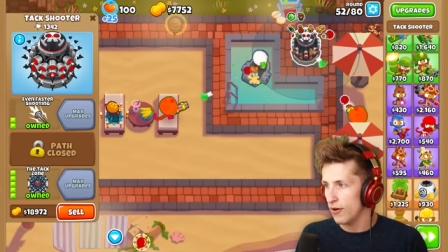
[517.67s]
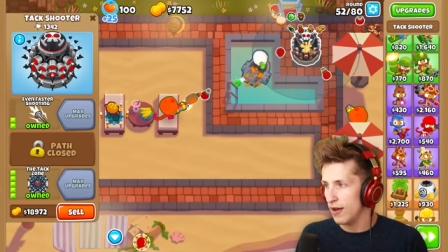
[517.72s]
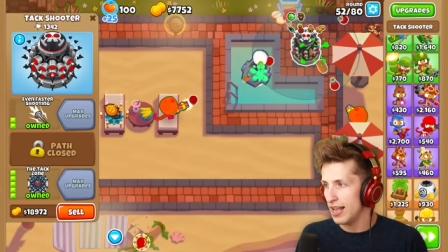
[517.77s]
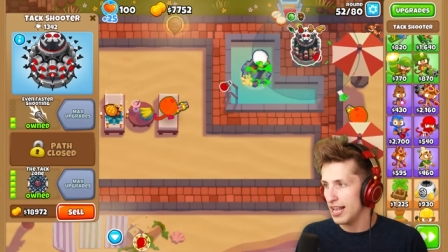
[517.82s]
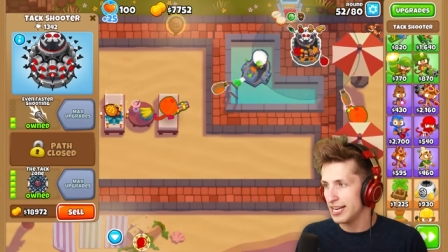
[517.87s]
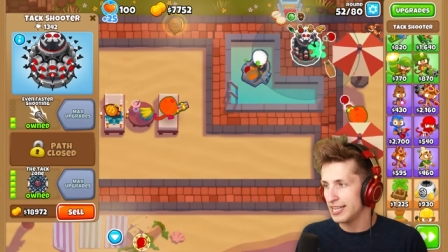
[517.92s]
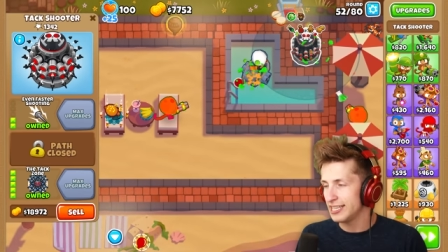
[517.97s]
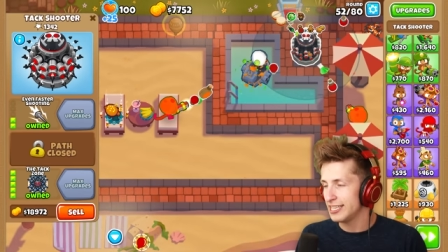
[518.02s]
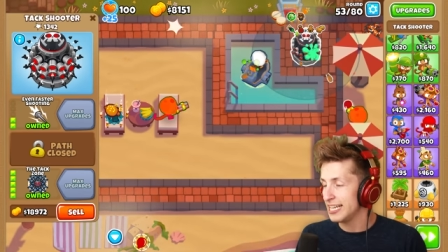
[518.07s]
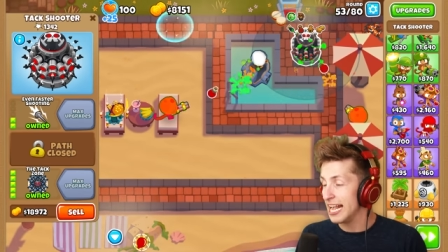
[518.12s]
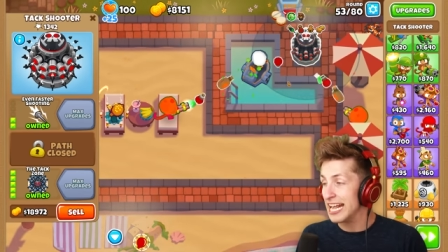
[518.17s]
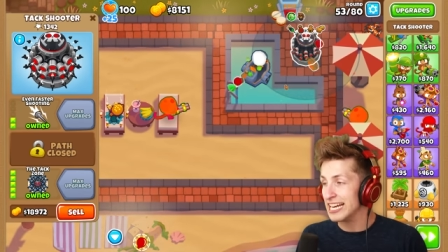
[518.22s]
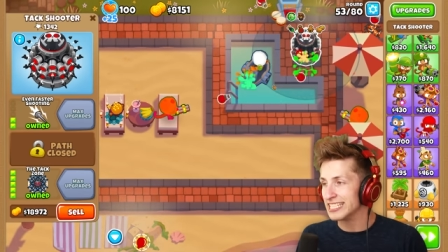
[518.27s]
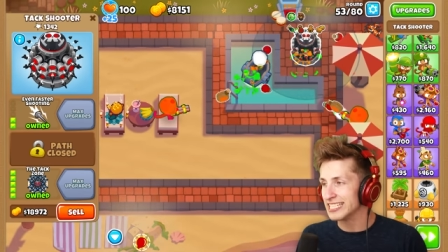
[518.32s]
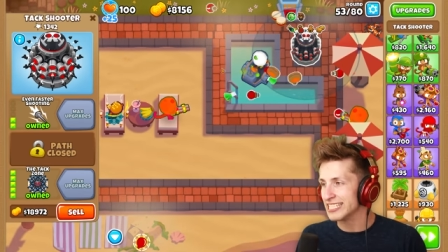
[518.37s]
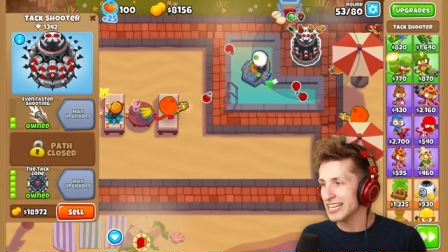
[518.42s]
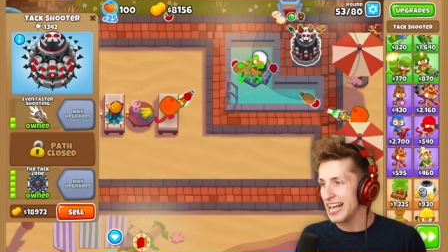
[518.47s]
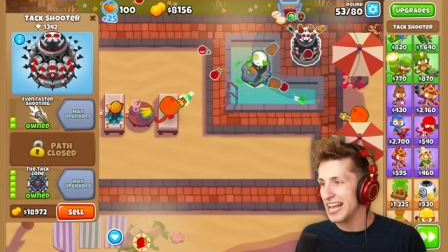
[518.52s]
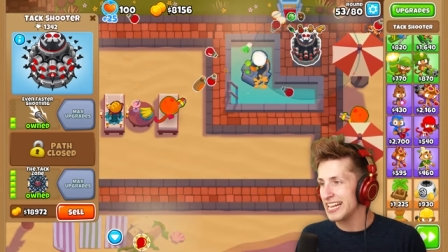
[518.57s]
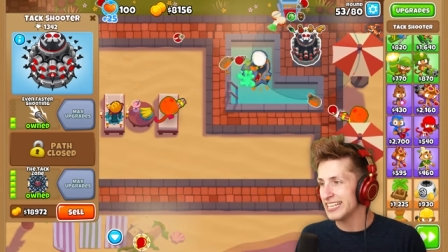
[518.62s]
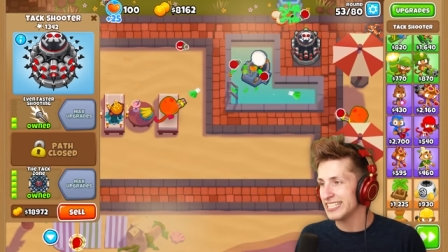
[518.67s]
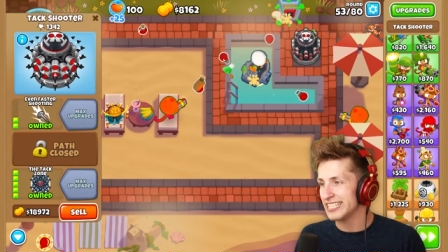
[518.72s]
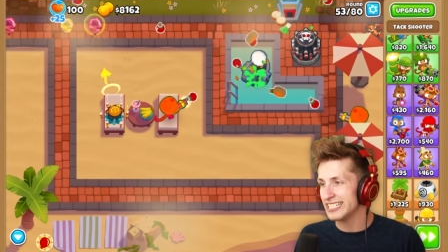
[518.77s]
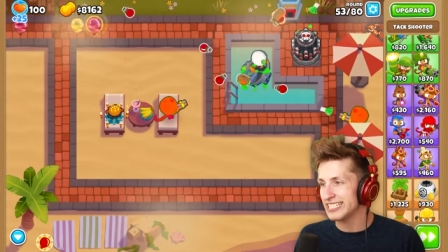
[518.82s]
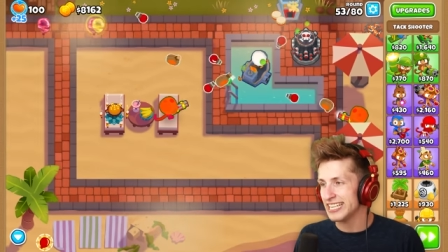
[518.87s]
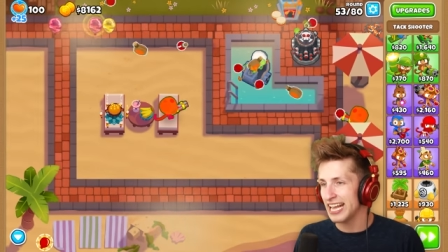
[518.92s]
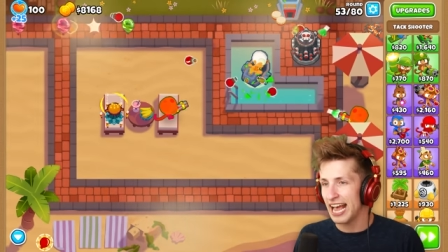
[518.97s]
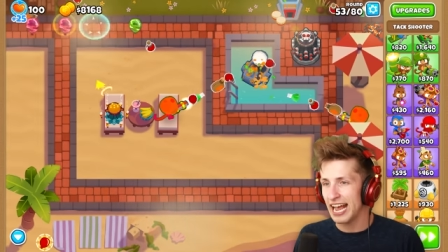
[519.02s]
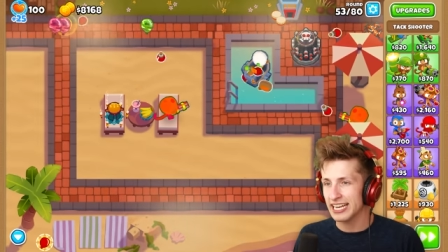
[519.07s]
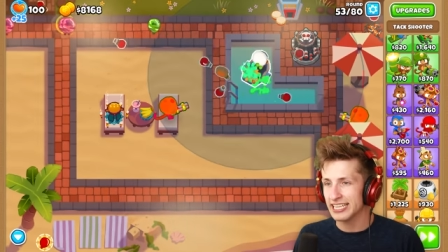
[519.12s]
it it's its
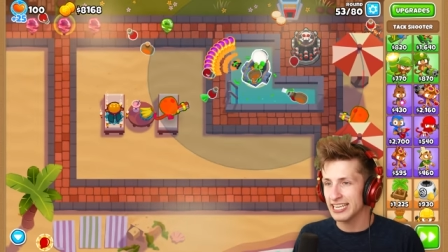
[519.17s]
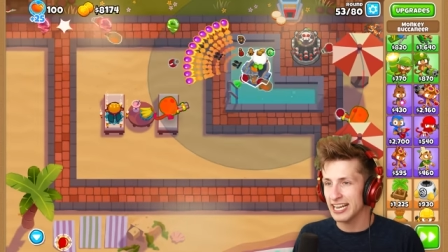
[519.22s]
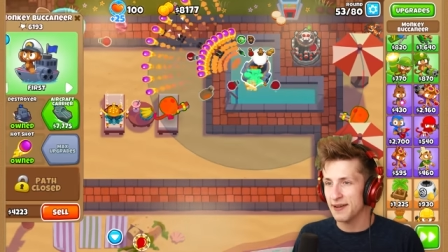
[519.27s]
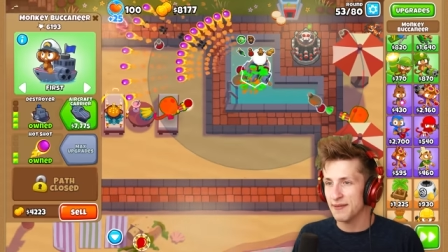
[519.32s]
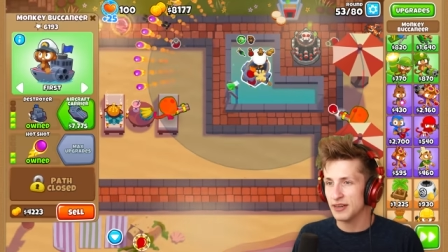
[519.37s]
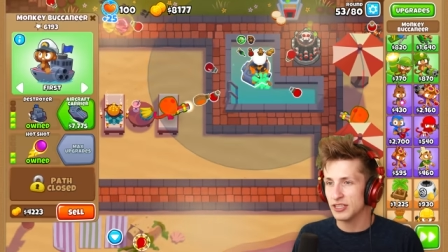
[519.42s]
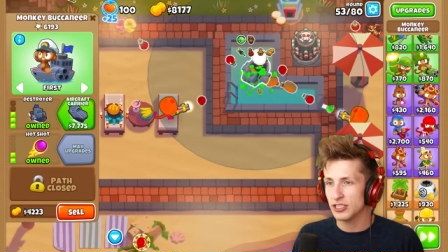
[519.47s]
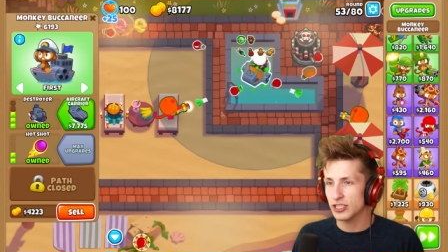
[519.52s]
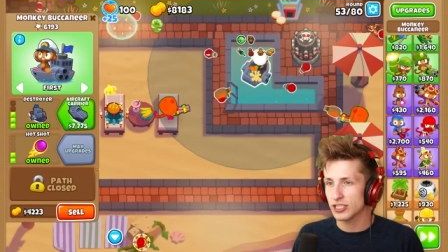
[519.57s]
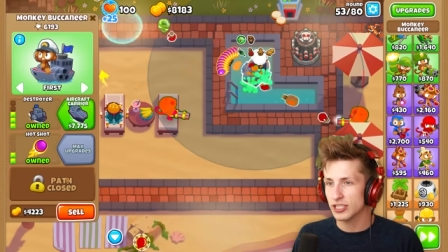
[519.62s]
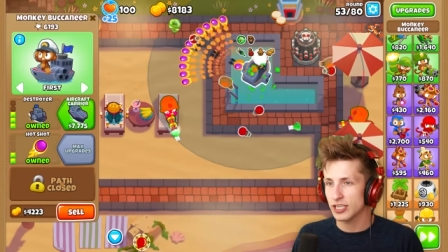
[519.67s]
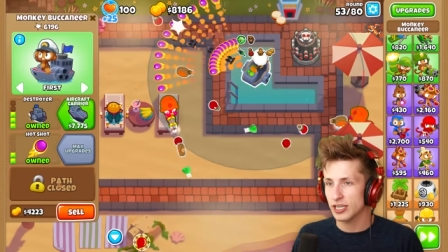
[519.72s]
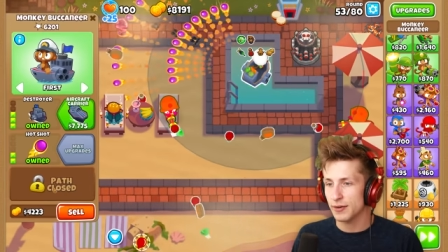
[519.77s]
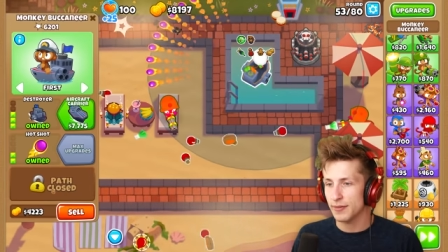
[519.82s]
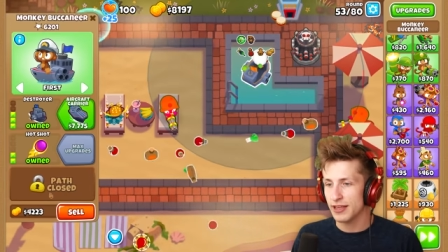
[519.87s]
attack damage is going to